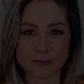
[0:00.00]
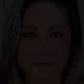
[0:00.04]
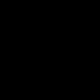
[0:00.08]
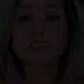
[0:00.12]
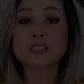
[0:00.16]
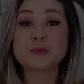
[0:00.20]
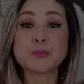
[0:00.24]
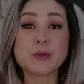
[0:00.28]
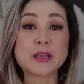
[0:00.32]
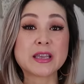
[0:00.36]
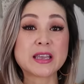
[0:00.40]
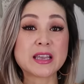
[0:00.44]

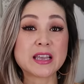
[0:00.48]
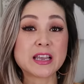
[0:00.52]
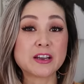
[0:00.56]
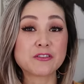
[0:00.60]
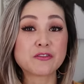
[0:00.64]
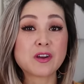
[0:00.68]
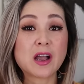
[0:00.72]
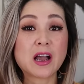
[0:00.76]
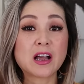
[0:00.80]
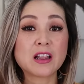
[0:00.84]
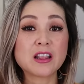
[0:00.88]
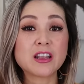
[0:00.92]
Speaking
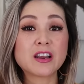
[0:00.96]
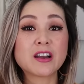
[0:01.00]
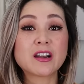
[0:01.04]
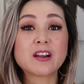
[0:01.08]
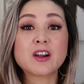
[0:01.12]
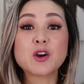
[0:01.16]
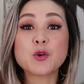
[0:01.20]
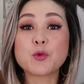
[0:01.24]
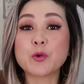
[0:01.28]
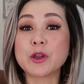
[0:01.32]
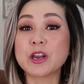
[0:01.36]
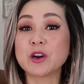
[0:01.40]
of
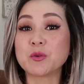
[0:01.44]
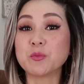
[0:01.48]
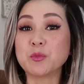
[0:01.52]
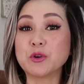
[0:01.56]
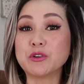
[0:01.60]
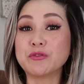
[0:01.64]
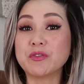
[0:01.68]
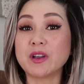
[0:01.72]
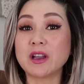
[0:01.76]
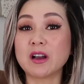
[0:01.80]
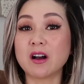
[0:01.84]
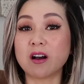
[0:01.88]
color, we are
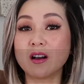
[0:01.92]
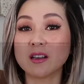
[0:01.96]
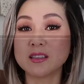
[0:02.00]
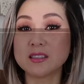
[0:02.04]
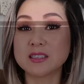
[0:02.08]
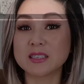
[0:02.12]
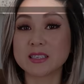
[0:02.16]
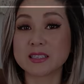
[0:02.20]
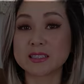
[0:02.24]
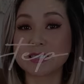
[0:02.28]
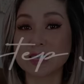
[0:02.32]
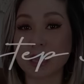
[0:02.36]
moving
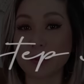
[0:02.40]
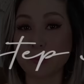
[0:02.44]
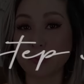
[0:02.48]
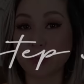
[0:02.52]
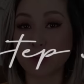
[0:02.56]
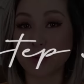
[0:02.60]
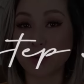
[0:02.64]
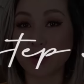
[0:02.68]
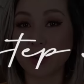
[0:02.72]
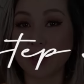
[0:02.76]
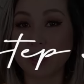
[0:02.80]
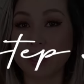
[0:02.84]
on to step
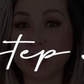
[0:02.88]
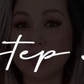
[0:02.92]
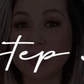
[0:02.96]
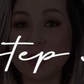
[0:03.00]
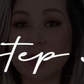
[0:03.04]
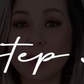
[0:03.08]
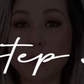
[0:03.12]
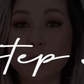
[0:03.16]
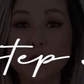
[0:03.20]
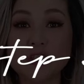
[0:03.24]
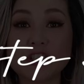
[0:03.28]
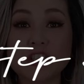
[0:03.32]

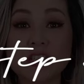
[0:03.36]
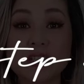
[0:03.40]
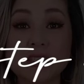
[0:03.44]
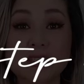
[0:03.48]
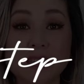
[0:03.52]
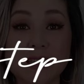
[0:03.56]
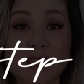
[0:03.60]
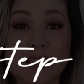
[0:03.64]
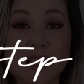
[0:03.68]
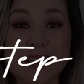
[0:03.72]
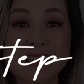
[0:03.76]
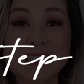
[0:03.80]
three, which is
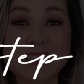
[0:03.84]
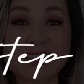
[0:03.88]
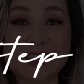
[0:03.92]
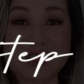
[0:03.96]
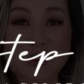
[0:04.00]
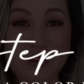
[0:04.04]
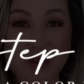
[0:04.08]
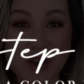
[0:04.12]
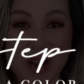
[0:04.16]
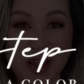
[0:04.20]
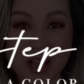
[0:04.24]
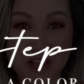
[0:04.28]
selecting
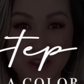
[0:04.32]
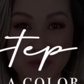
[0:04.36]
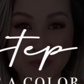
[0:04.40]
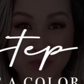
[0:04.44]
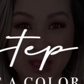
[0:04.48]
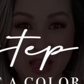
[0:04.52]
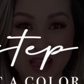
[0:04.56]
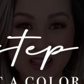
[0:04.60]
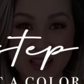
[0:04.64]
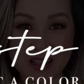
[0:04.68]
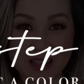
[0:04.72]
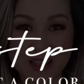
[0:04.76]
your color
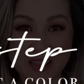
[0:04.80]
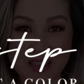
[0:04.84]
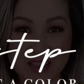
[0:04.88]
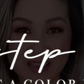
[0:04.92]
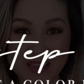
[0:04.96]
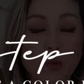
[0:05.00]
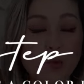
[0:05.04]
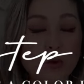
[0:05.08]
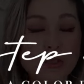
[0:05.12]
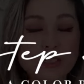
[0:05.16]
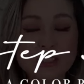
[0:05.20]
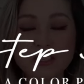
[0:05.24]
palette.
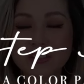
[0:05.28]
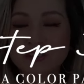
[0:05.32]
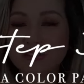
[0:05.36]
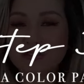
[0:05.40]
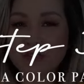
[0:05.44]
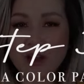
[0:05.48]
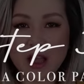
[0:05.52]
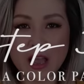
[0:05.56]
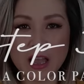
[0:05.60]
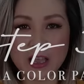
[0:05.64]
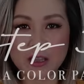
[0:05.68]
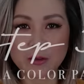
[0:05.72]
What's your
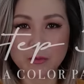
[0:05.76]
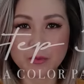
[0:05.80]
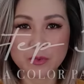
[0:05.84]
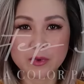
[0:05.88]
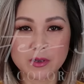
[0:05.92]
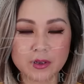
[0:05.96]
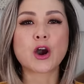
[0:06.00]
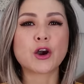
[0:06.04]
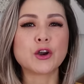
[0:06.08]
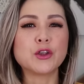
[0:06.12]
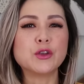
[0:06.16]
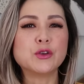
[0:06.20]
vibe?
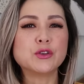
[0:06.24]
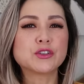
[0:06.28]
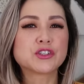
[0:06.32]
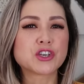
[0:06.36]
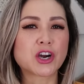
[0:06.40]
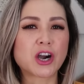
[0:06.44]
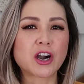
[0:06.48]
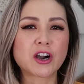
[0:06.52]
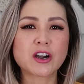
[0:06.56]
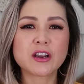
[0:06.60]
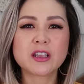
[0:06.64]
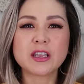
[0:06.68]
Are you
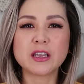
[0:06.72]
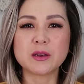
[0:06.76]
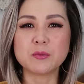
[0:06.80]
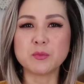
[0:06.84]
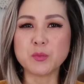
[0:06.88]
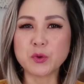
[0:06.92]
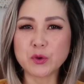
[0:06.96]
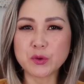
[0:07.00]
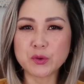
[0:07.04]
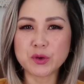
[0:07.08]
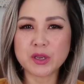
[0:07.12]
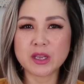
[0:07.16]
dark
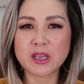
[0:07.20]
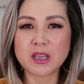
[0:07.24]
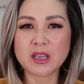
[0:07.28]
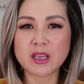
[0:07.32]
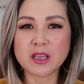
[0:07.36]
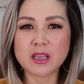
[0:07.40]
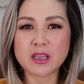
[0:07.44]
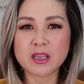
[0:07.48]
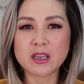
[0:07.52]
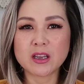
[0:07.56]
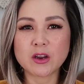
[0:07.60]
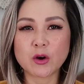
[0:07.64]
and
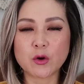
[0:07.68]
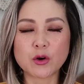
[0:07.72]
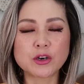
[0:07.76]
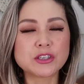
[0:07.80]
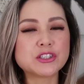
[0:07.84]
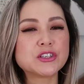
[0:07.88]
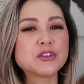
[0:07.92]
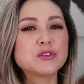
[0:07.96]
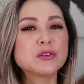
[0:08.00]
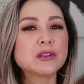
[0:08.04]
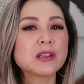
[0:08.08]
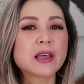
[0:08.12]
moody,
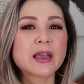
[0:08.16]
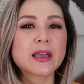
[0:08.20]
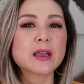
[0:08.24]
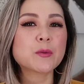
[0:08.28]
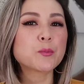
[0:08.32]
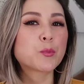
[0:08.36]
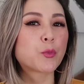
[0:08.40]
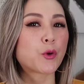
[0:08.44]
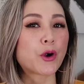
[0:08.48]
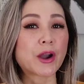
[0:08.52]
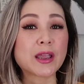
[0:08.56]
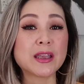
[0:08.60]
or do you
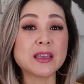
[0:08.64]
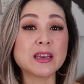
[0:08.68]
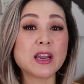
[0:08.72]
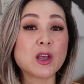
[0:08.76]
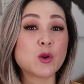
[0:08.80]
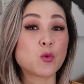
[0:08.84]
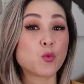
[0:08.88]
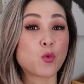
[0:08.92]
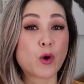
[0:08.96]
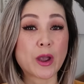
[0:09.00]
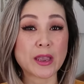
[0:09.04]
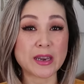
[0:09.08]
like bright
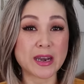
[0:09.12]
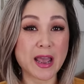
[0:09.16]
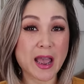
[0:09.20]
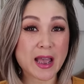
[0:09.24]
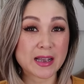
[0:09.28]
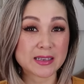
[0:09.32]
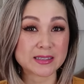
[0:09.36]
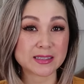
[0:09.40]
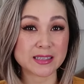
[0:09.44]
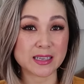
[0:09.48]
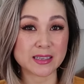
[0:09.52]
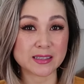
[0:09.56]
and white
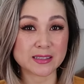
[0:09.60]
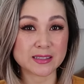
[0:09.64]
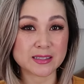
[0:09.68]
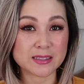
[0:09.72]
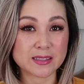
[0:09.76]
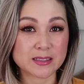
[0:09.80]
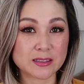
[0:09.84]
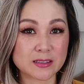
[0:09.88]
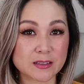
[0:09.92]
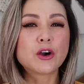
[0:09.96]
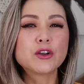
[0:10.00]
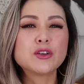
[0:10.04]

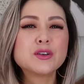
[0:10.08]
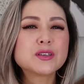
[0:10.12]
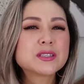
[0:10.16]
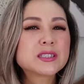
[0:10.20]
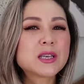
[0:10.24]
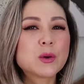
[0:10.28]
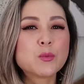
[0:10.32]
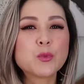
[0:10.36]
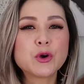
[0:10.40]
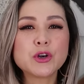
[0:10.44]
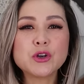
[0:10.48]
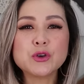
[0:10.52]
accents? Are you
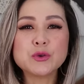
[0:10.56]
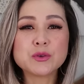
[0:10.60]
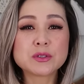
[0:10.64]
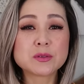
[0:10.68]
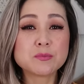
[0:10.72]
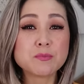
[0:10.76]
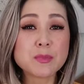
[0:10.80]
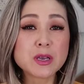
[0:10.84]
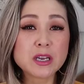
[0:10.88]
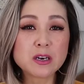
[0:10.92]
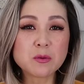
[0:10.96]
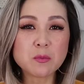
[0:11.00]
someone
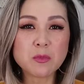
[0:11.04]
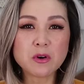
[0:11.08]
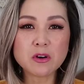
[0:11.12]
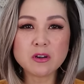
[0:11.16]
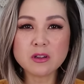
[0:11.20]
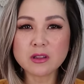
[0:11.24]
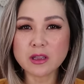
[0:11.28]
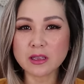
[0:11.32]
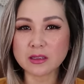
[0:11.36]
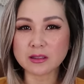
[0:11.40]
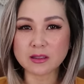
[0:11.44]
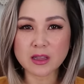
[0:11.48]
who's
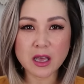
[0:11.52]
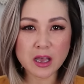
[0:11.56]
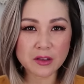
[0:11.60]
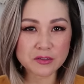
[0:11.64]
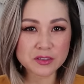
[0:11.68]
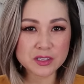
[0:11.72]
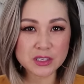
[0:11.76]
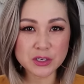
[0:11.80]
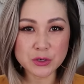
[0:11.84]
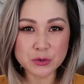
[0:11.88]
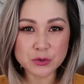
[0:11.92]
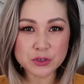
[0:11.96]
minimal and
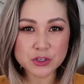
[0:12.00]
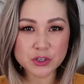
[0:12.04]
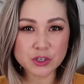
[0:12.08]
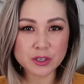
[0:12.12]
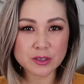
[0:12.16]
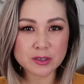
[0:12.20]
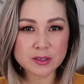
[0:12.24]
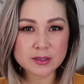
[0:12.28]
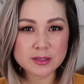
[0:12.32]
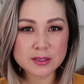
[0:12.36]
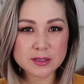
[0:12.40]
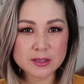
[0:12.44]
loves
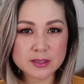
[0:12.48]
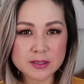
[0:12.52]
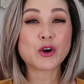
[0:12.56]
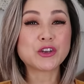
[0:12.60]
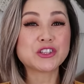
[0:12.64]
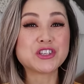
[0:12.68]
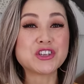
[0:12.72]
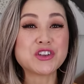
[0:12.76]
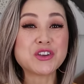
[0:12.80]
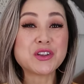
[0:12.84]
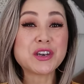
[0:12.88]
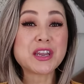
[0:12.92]
neutrals?
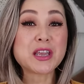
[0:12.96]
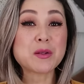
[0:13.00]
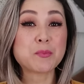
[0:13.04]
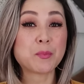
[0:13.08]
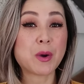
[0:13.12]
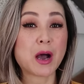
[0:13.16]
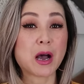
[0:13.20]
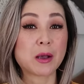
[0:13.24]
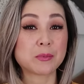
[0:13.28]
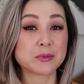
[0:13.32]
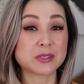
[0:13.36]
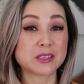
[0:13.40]
Or do you
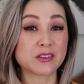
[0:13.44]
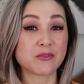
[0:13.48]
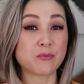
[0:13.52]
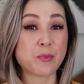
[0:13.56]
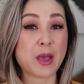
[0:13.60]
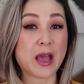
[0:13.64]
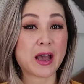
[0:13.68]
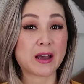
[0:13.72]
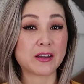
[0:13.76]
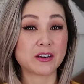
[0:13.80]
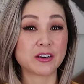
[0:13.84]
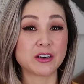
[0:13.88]
need pops of
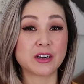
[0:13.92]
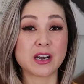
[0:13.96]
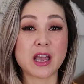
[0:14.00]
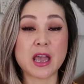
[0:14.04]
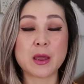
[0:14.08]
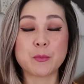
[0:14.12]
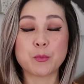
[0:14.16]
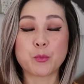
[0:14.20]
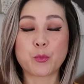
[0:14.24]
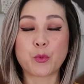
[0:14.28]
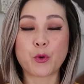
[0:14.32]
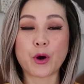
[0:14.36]
pattern
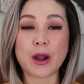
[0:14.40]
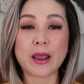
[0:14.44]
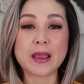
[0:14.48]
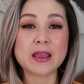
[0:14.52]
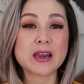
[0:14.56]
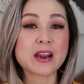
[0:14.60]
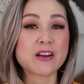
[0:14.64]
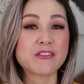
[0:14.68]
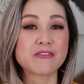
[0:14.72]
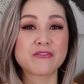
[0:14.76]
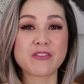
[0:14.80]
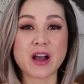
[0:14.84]
and
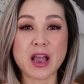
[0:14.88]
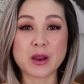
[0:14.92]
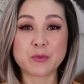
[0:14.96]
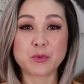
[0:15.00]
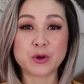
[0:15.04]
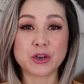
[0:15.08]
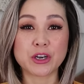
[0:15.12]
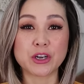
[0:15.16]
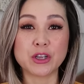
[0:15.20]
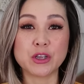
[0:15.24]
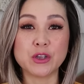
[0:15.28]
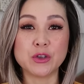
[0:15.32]
bright,
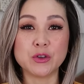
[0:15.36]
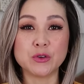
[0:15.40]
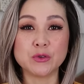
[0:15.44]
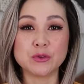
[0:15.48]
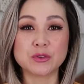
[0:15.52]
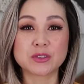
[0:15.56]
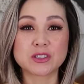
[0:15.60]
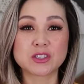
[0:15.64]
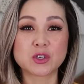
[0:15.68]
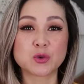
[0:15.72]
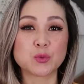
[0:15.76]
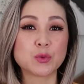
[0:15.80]
vibrant
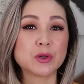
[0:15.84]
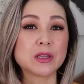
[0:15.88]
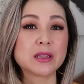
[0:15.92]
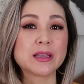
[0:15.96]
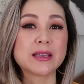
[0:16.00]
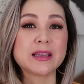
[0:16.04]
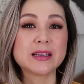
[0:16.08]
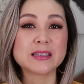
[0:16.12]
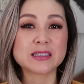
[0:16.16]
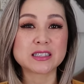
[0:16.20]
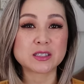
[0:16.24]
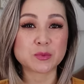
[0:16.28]
hues to
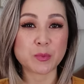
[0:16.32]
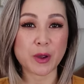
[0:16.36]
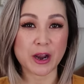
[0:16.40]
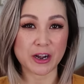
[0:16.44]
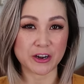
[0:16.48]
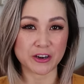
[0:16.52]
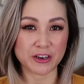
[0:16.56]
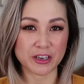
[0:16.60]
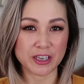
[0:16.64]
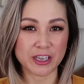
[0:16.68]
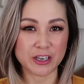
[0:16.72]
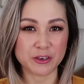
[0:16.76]
really
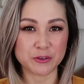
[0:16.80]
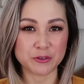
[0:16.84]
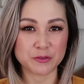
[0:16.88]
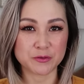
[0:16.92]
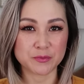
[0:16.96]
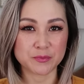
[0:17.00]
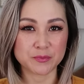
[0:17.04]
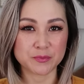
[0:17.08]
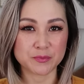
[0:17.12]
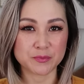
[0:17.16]
inspire you?